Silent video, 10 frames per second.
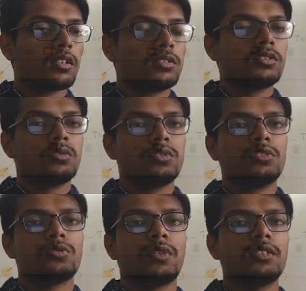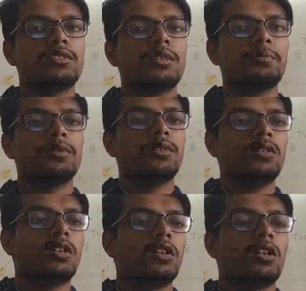So this is quite simple.
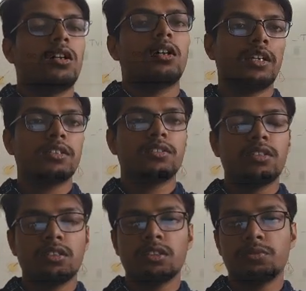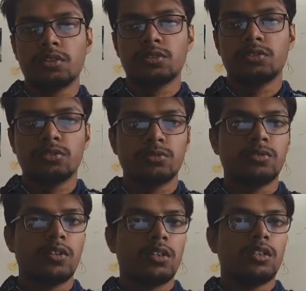Next thing that we're going to
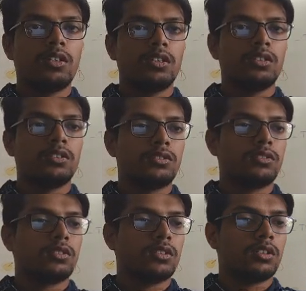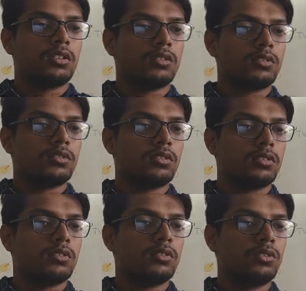do is
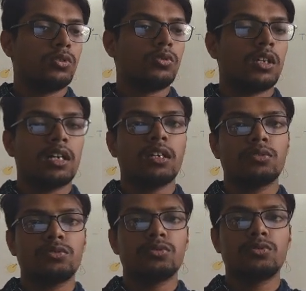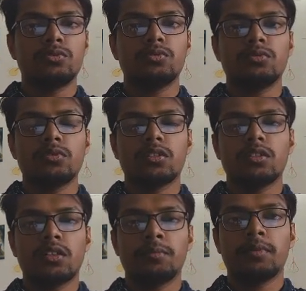know how to
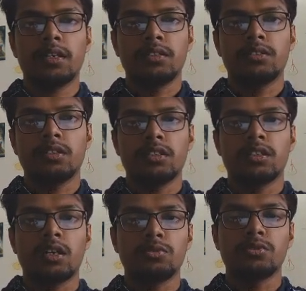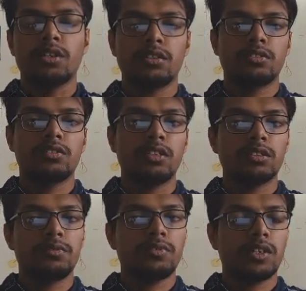combine, like how to get
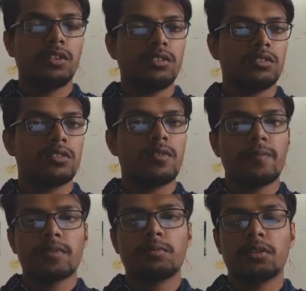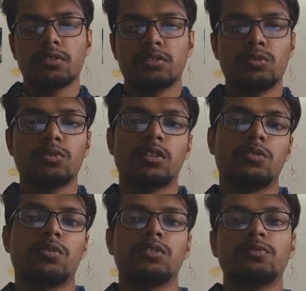CSV files, because those are
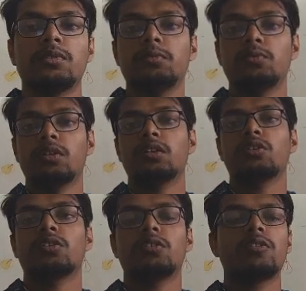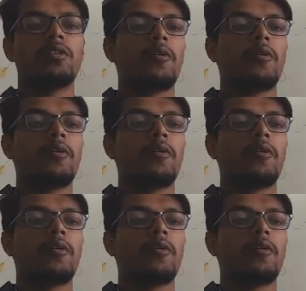the ones we'll be working on.